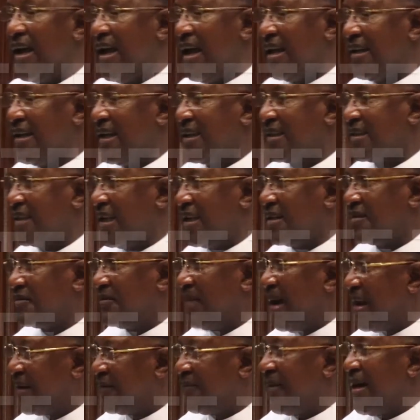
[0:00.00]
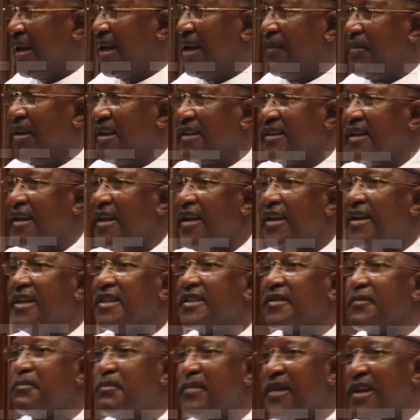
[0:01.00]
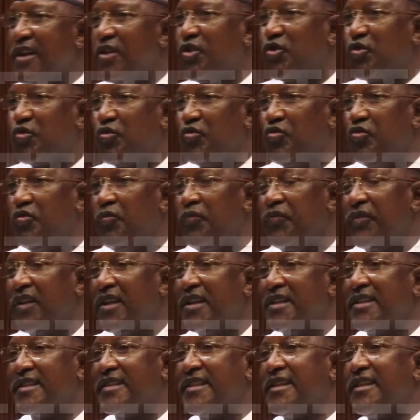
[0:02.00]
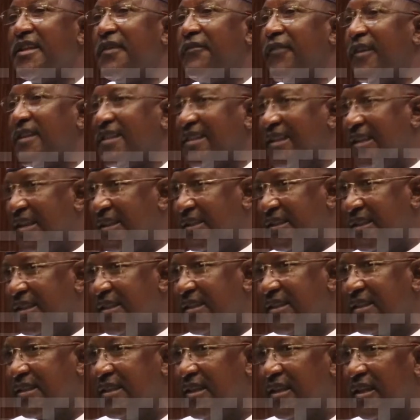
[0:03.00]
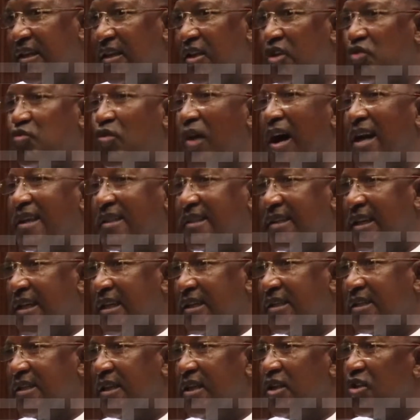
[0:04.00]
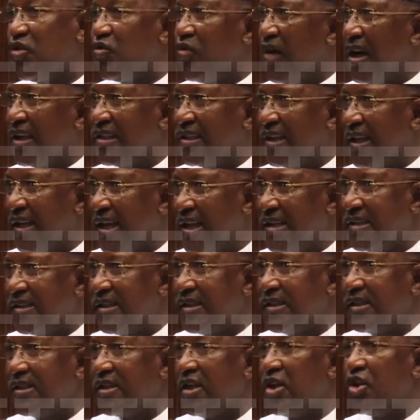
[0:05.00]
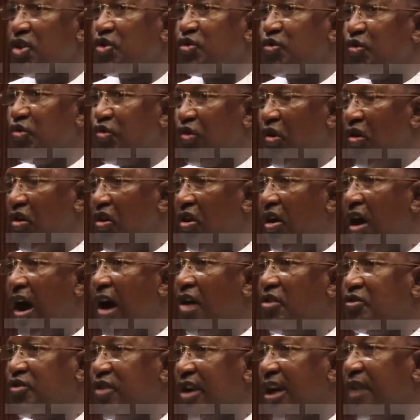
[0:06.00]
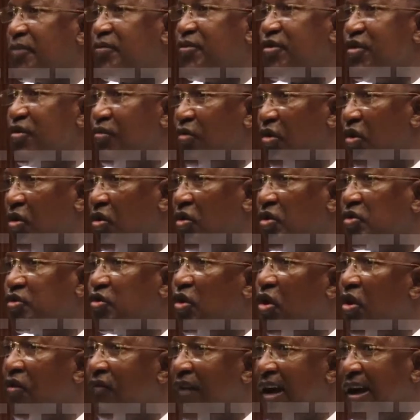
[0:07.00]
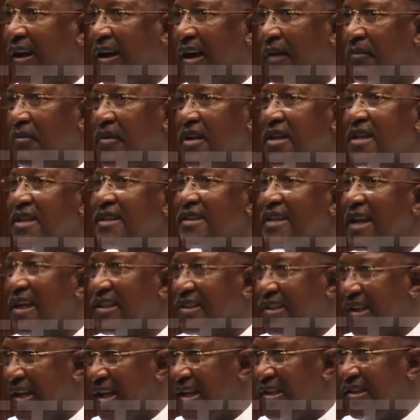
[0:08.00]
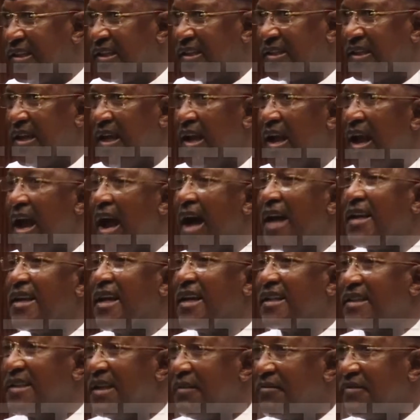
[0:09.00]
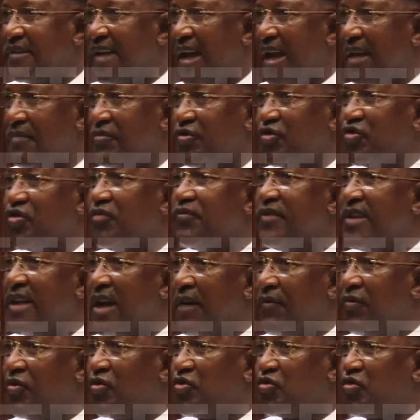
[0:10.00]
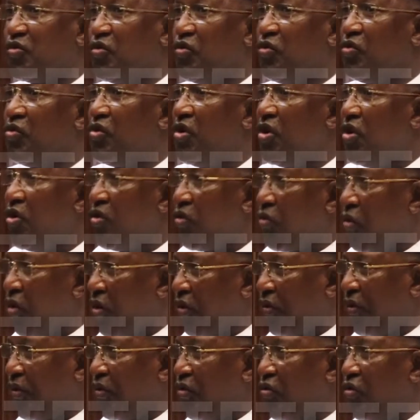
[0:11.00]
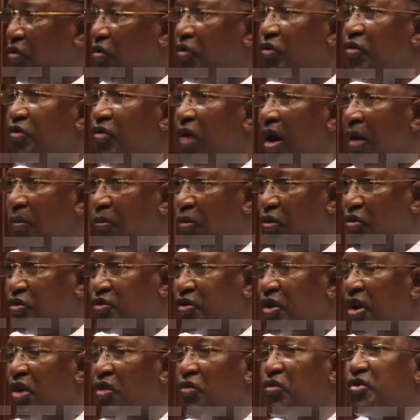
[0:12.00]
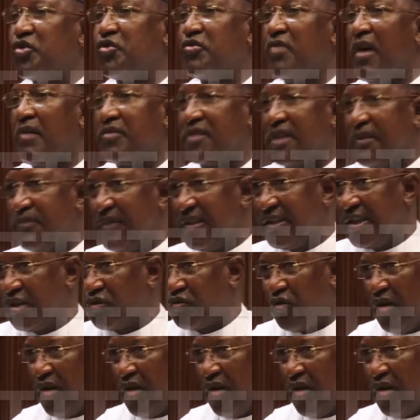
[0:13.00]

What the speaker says: understand by the Parliament, is meant to see the facilities, to assess your challenges, to know how to help you more to overcome such challenges, and at the same time to be able to go through your books which you have submitted